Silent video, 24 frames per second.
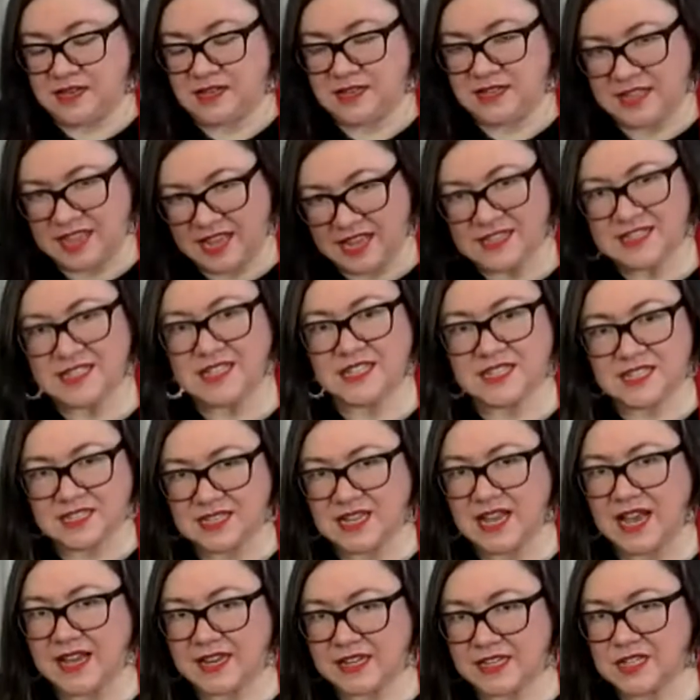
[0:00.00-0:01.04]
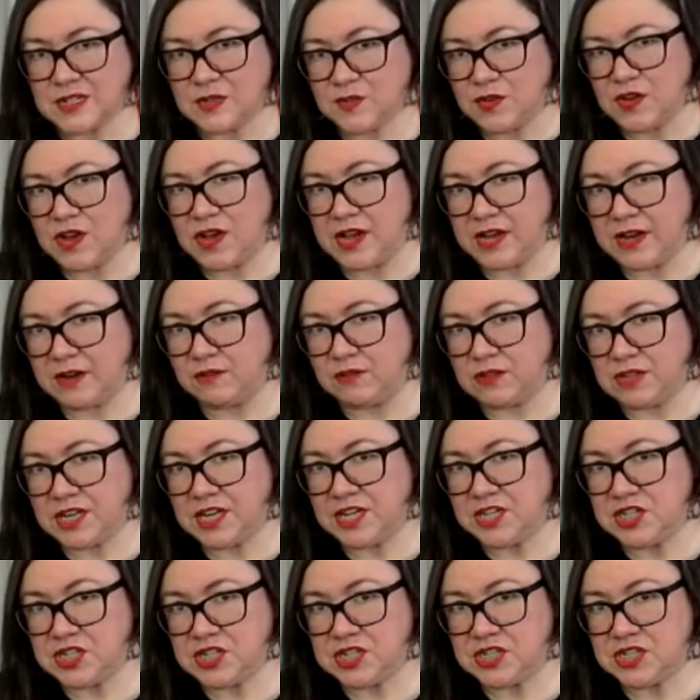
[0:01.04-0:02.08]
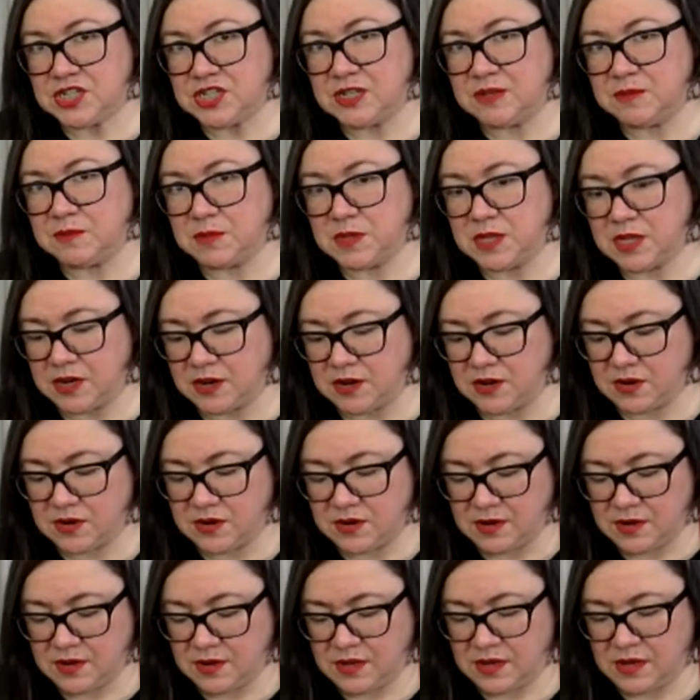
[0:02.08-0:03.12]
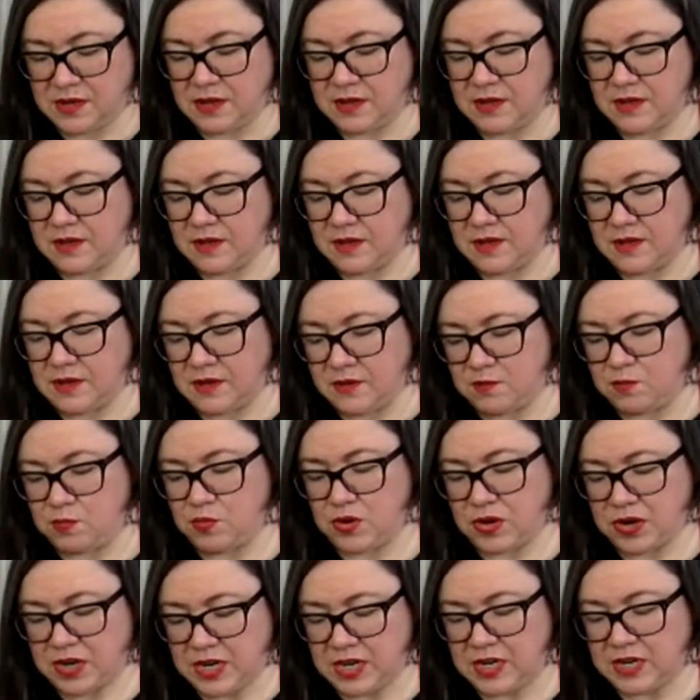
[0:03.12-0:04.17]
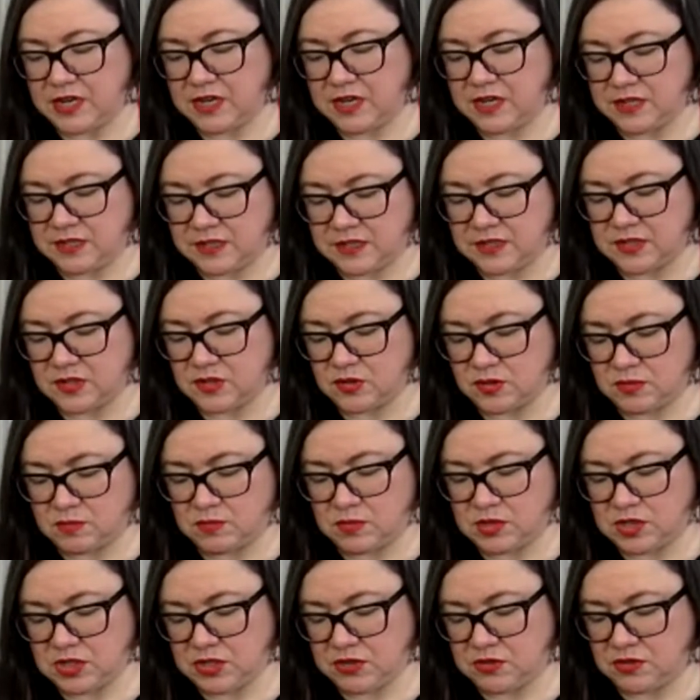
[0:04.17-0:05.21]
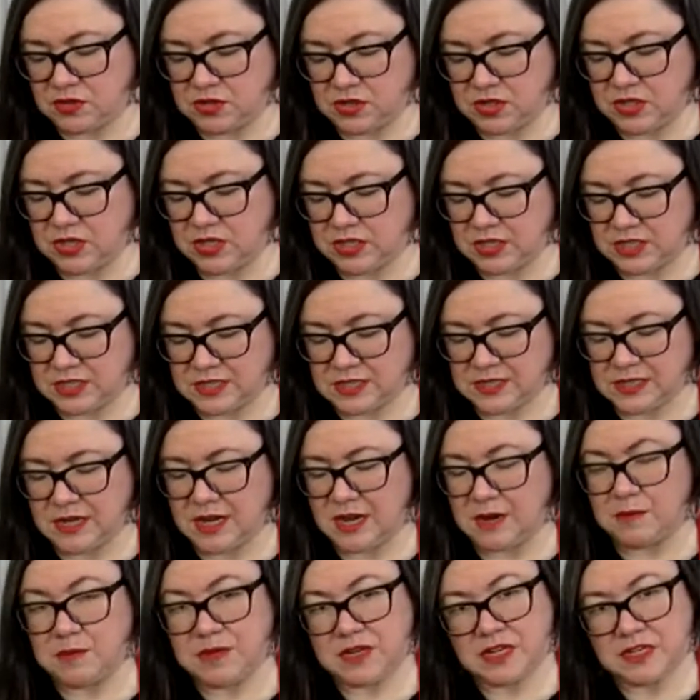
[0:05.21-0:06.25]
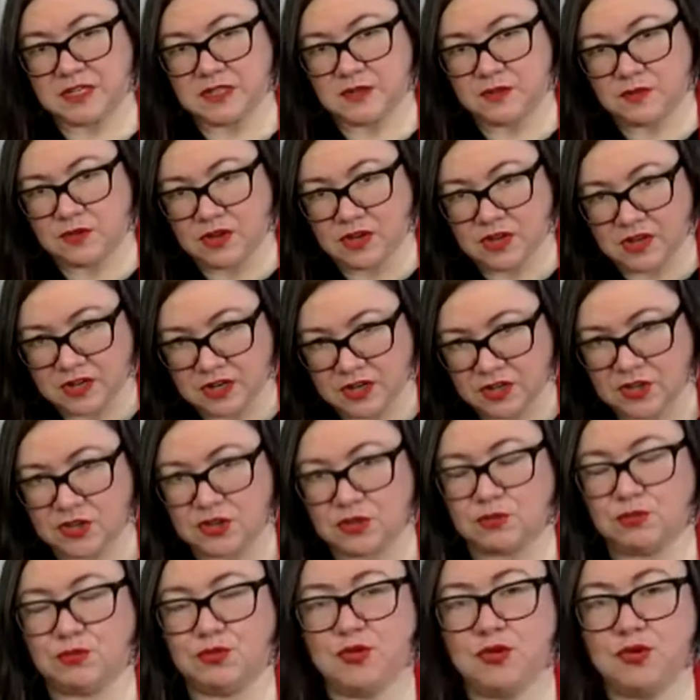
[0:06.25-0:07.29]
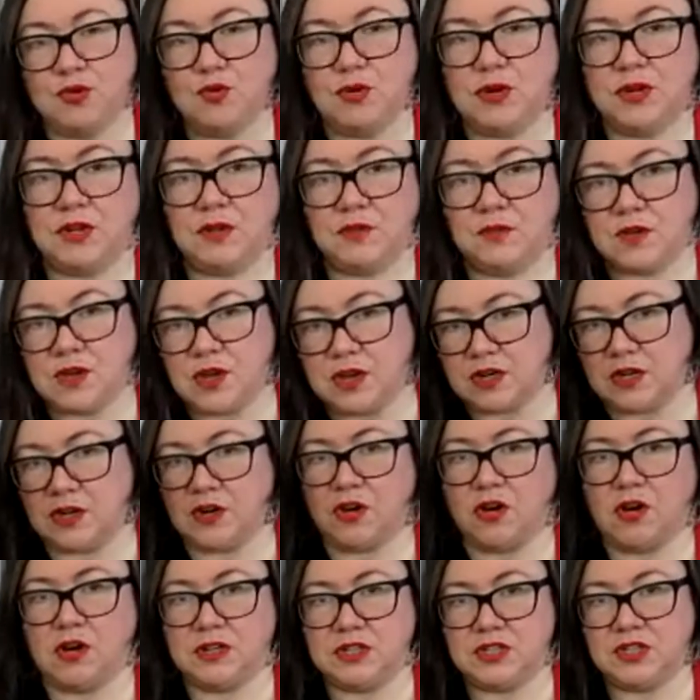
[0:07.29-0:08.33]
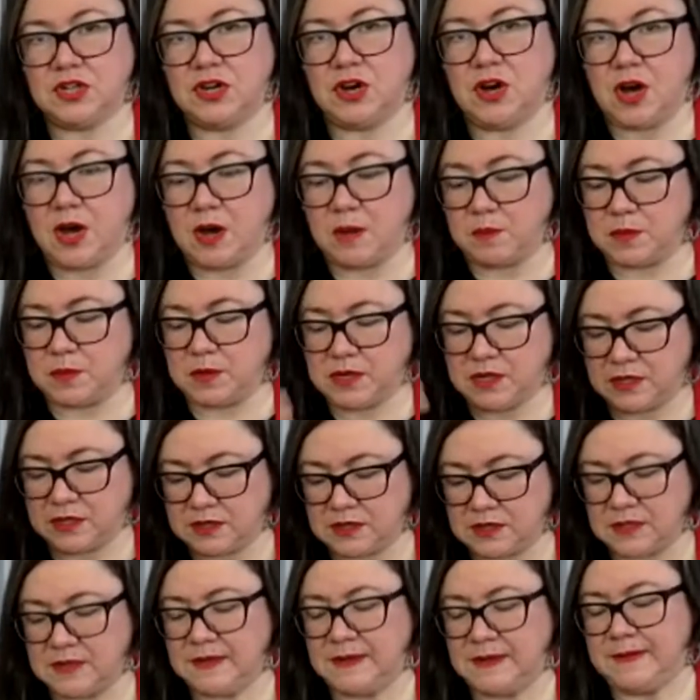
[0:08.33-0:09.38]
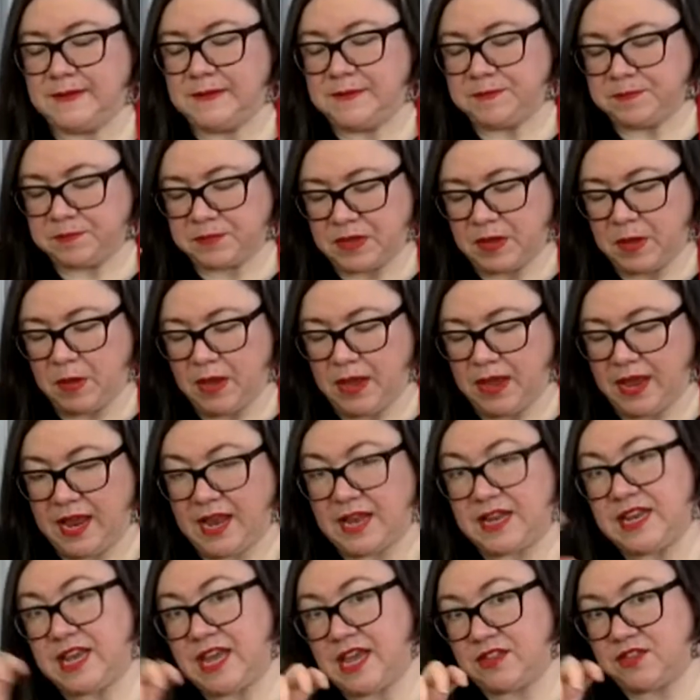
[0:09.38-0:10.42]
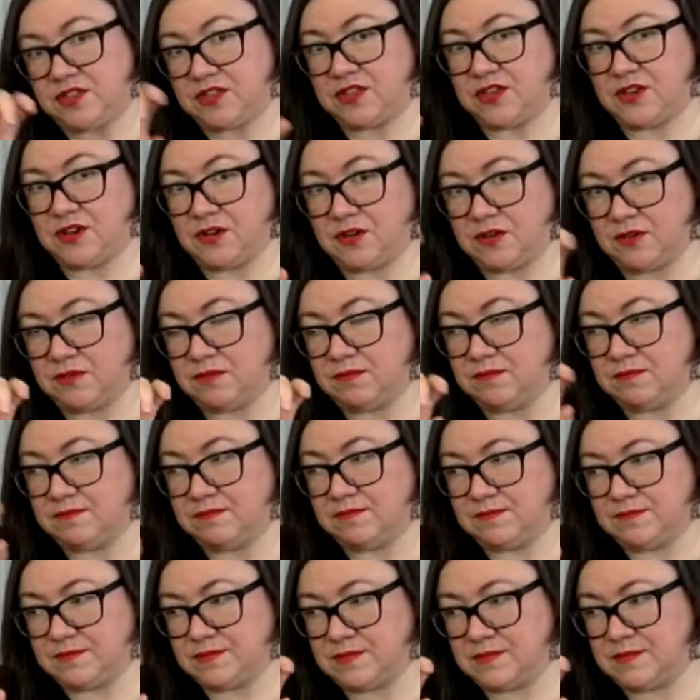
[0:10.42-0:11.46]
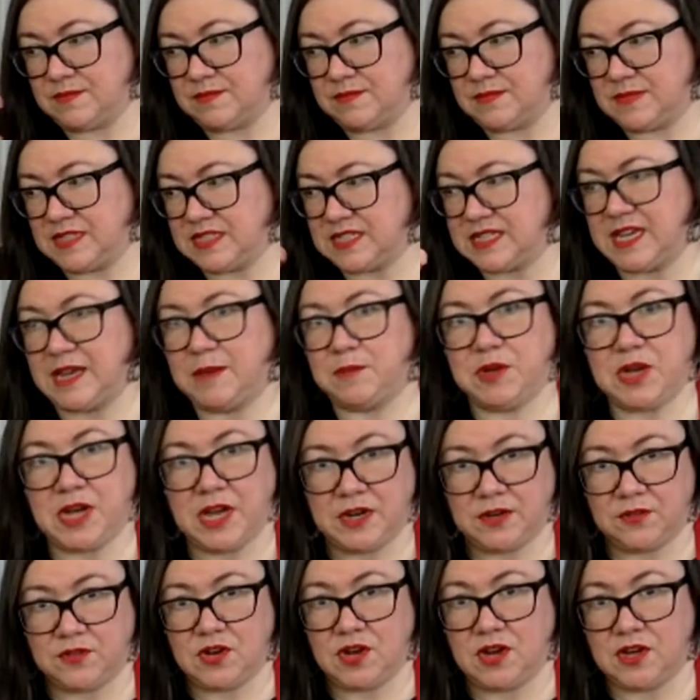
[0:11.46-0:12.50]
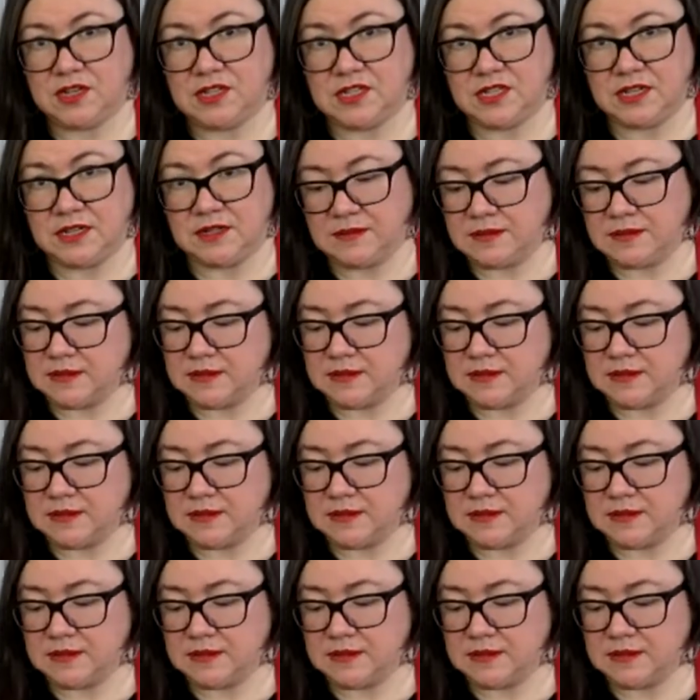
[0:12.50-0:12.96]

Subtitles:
that's a satisfying relationship there of bringing in certain material on this side, because you've got a through and you've got an on top, and yet they're the same kind of content.